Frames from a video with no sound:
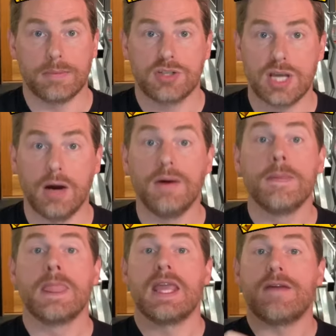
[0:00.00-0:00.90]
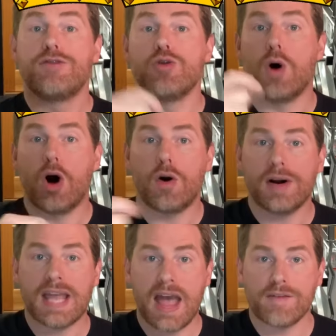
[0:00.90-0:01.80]
So, if you
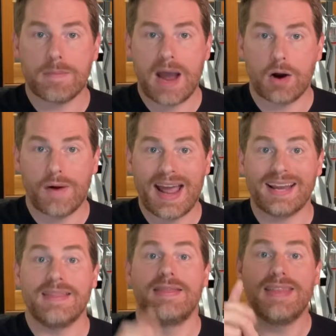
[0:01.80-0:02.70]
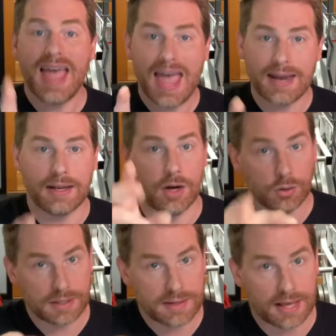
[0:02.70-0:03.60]
already have a power rack, then and
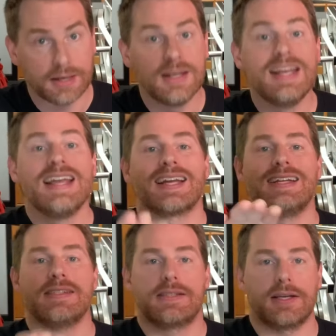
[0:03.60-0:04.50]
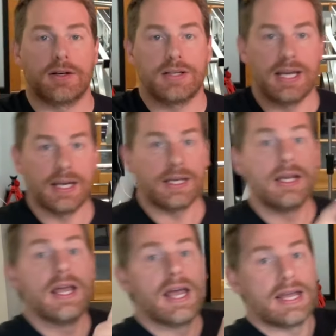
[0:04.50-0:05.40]
only then consider getting
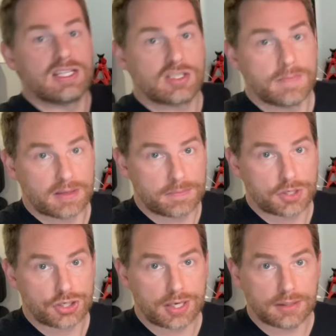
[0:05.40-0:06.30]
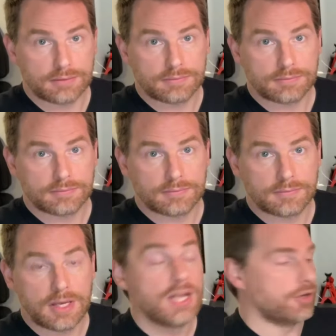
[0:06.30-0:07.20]
a Smith machine.
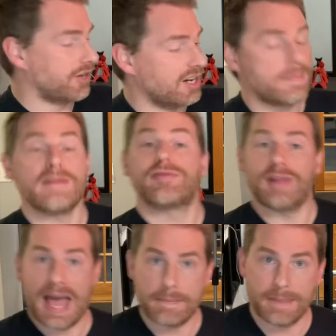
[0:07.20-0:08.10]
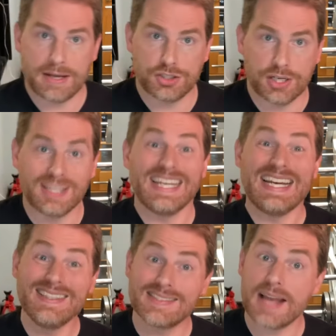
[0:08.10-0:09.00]
You're going to be flat benching
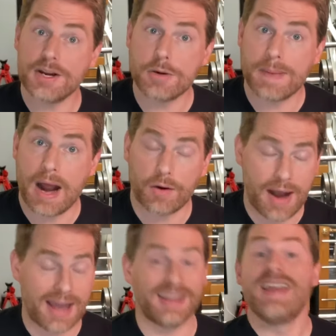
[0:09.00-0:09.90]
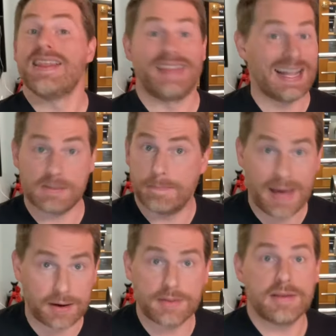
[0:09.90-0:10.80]
inside your power rack. That's
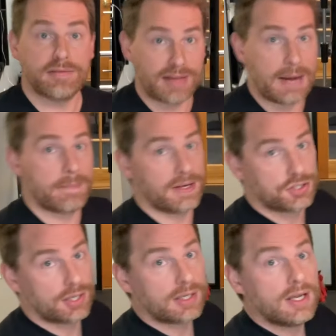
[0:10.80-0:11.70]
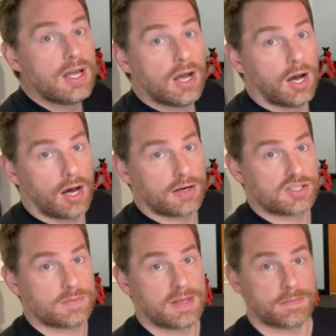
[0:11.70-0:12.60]
better than flat benching on a
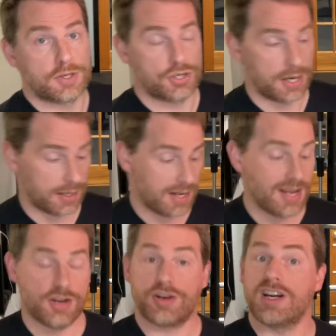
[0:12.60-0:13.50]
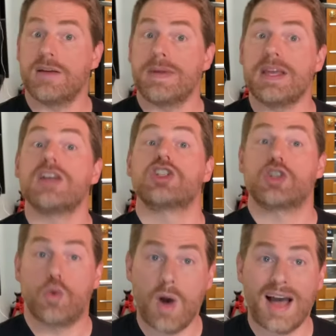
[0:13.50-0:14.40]
Smith machine. You're going to be
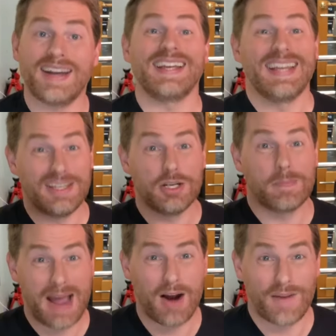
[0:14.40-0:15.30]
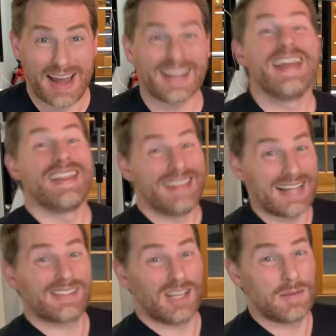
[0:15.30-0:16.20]
squatting in your power rack.
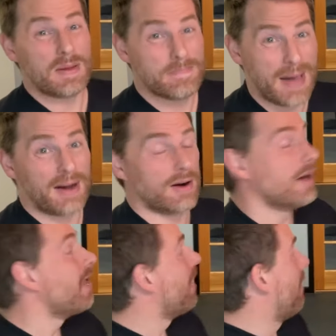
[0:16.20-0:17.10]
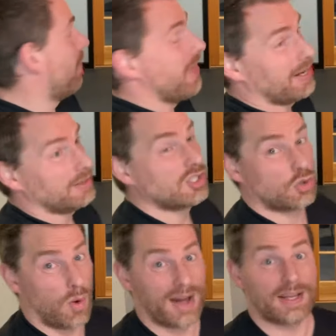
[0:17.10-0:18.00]
That's going to be better than
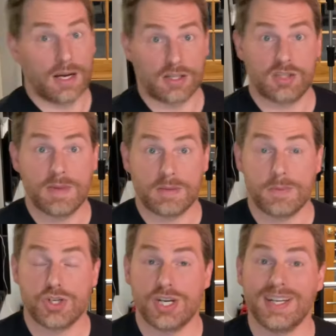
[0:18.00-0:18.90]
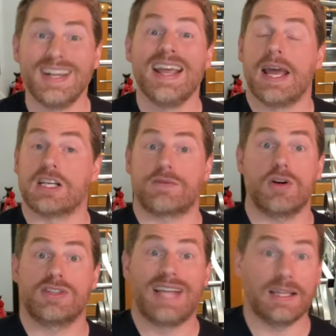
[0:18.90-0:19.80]
squatting on a Smith machine. And as far
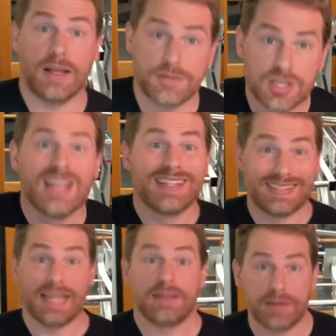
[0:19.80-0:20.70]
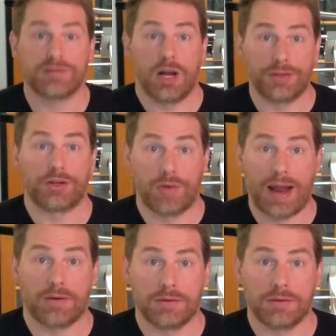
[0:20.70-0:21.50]
as deadlifts, deadlift on the ground.